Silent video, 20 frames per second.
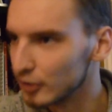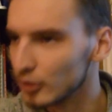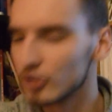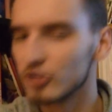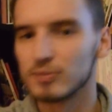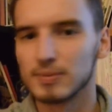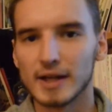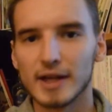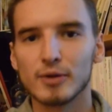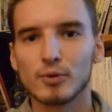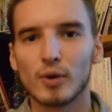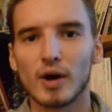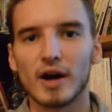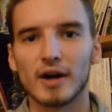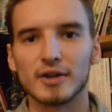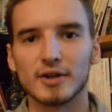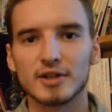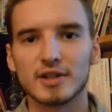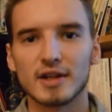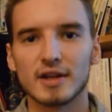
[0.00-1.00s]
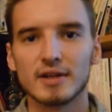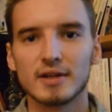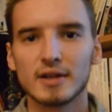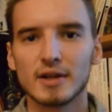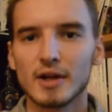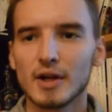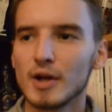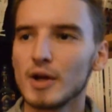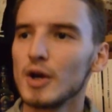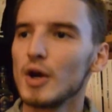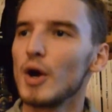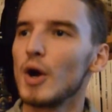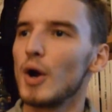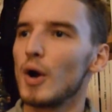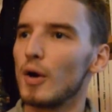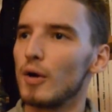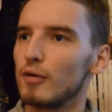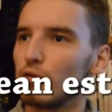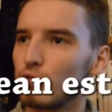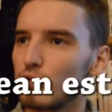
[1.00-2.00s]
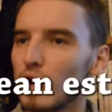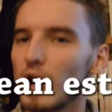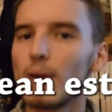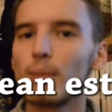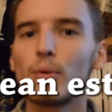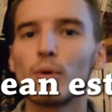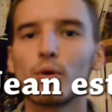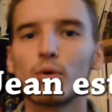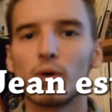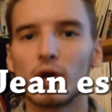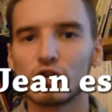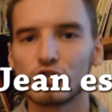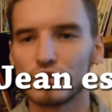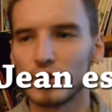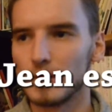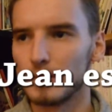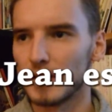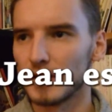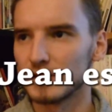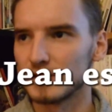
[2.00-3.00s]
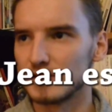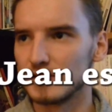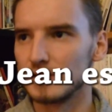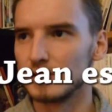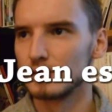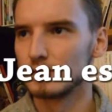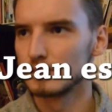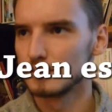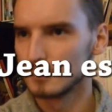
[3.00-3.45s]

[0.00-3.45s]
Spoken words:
you explain why, okay? Voilà pourquoi Jean est parti.